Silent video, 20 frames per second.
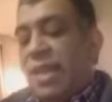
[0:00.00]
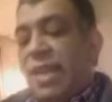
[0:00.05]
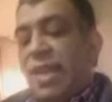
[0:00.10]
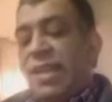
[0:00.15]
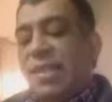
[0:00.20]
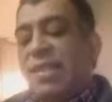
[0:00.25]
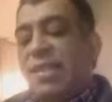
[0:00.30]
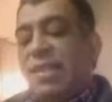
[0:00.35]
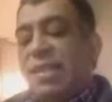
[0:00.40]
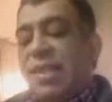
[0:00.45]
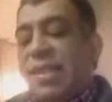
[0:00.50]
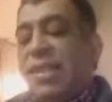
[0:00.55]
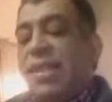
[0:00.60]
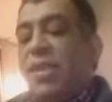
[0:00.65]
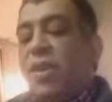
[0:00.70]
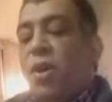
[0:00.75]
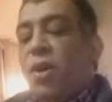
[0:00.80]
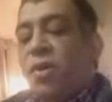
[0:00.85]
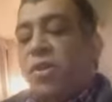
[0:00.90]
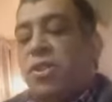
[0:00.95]
it
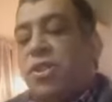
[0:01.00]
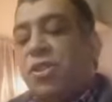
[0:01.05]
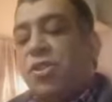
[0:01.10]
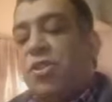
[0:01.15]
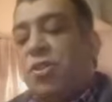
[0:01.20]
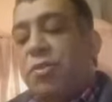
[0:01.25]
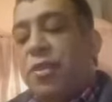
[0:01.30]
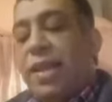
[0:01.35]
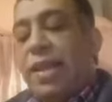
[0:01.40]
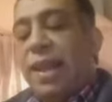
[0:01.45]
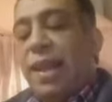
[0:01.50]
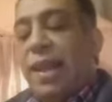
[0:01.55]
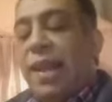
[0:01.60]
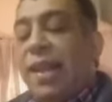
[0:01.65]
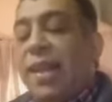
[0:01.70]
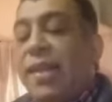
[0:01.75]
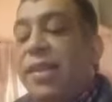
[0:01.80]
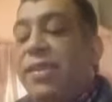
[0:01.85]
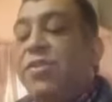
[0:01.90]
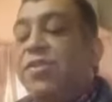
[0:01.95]
detoxes you, it
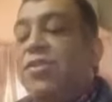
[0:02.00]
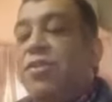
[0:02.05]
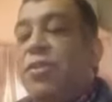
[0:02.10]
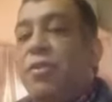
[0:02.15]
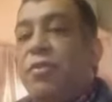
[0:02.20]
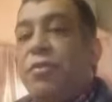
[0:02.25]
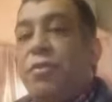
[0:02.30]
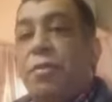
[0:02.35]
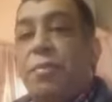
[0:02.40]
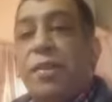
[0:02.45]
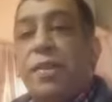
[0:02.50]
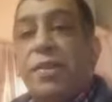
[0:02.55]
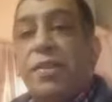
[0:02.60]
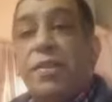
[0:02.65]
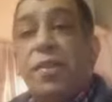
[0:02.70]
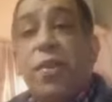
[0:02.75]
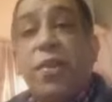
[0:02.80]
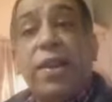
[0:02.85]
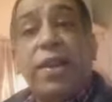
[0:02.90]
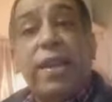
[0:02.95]
cleans you from
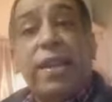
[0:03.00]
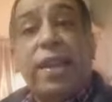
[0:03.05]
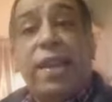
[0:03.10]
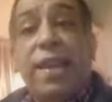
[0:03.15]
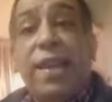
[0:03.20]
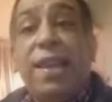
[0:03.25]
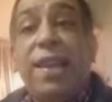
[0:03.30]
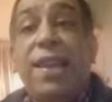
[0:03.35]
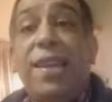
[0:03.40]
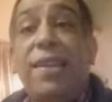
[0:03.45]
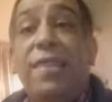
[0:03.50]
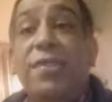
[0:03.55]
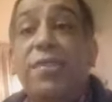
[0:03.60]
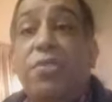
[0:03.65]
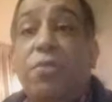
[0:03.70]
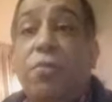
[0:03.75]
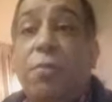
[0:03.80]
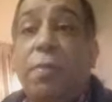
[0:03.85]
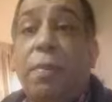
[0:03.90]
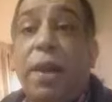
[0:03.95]
inside, it cleans
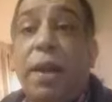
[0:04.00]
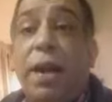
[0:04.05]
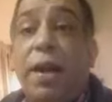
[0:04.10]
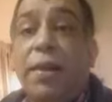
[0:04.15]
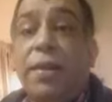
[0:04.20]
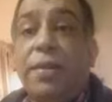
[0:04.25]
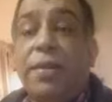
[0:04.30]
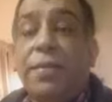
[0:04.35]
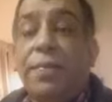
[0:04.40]
your blood.